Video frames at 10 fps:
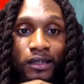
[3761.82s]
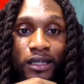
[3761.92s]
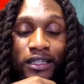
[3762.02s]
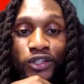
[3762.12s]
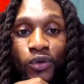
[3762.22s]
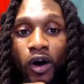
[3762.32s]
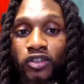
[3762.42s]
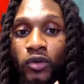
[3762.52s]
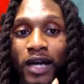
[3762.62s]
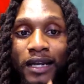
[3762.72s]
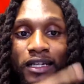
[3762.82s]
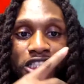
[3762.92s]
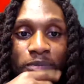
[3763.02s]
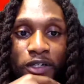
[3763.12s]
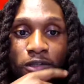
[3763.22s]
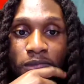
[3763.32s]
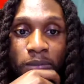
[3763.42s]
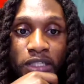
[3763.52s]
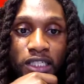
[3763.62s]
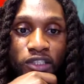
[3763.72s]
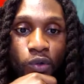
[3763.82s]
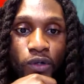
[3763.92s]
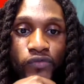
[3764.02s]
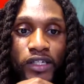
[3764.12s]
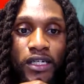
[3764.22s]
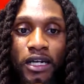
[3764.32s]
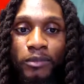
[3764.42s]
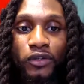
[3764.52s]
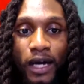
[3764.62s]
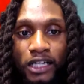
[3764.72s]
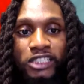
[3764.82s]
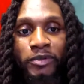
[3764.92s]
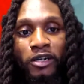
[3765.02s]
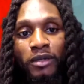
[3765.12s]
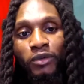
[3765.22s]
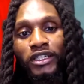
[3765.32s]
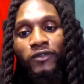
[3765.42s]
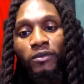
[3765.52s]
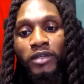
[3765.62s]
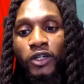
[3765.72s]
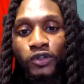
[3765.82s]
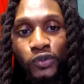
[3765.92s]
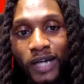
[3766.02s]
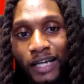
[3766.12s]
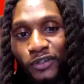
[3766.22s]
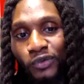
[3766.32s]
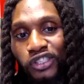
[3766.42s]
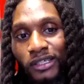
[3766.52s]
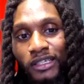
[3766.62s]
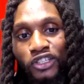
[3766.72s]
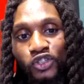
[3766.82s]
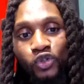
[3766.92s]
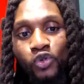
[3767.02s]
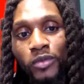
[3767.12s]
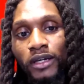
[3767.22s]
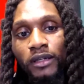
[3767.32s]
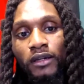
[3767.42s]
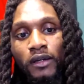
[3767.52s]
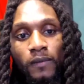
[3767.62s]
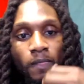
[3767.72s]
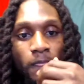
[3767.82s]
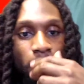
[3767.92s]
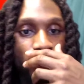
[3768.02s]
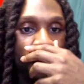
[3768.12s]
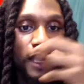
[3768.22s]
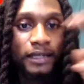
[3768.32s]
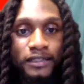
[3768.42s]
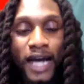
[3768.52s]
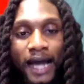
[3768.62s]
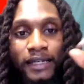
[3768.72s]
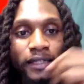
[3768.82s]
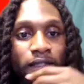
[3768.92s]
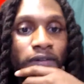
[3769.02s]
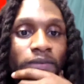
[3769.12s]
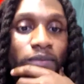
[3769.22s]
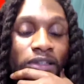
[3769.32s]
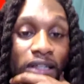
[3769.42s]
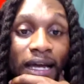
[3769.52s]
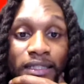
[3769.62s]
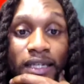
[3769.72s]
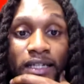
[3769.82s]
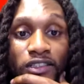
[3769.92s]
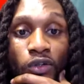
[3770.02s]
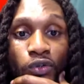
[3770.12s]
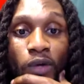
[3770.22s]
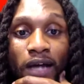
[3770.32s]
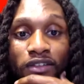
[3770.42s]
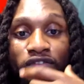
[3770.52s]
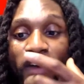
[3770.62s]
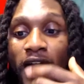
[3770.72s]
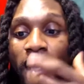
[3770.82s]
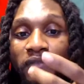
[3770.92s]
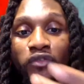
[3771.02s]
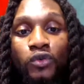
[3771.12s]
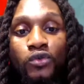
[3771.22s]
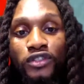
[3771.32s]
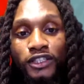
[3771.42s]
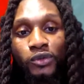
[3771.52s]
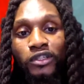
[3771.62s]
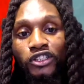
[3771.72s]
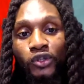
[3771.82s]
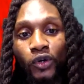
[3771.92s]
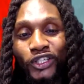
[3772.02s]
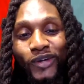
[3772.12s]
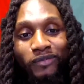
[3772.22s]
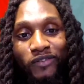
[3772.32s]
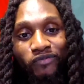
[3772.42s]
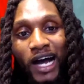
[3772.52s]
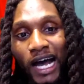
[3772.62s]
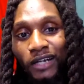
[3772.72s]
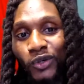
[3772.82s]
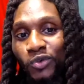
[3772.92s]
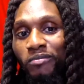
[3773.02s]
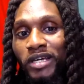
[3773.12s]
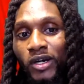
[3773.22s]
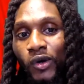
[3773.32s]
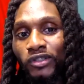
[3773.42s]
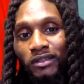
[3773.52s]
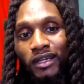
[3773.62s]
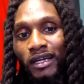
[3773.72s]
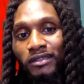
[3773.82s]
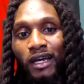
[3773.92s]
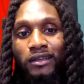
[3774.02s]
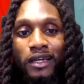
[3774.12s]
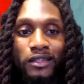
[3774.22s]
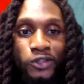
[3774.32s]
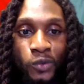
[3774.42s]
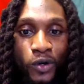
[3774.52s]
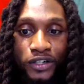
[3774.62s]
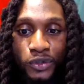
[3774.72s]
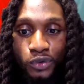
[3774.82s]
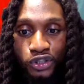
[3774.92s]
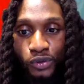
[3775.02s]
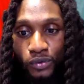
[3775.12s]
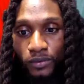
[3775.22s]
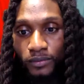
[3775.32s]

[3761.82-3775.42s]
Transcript: And then you also got to experiment, because going vegan, I mean, you got to experiment with different meals. You're not used to consuming a diet like that. So you have to find foods that you enjoy. You have to find new meals and things like that you weren't used to.